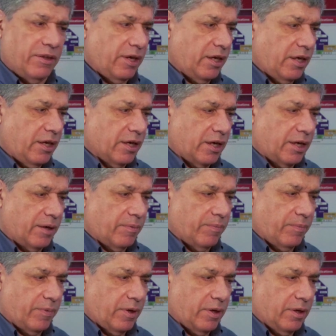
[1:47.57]
the, um,
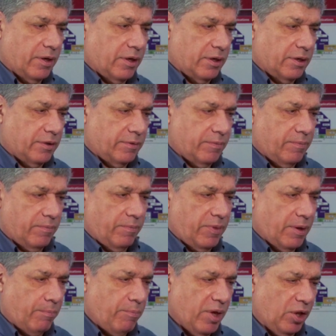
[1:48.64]
uh,
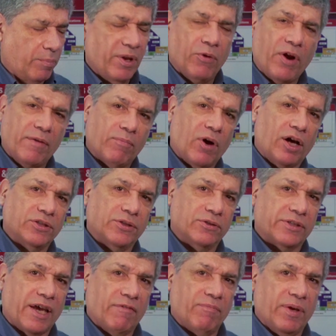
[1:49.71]
the millimeter wave
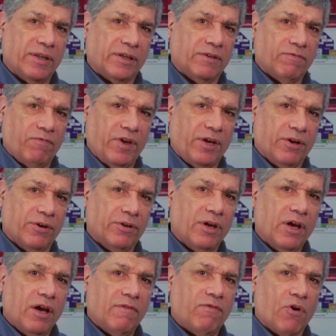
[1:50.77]
modules have been configured
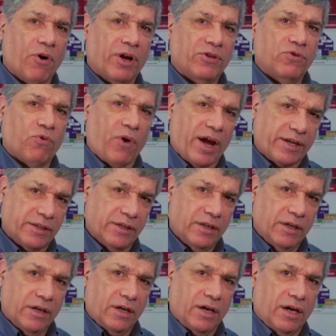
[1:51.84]
for a direct
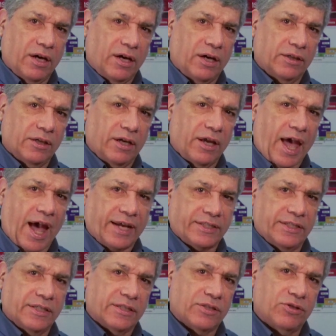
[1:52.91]
uh,
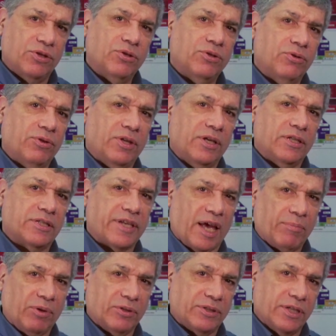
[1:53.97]
access to the
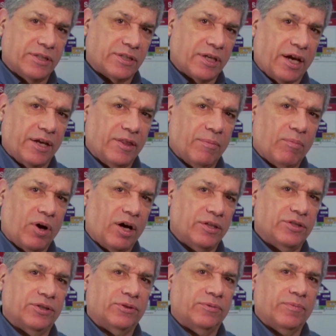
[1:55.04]
samplers inside the module.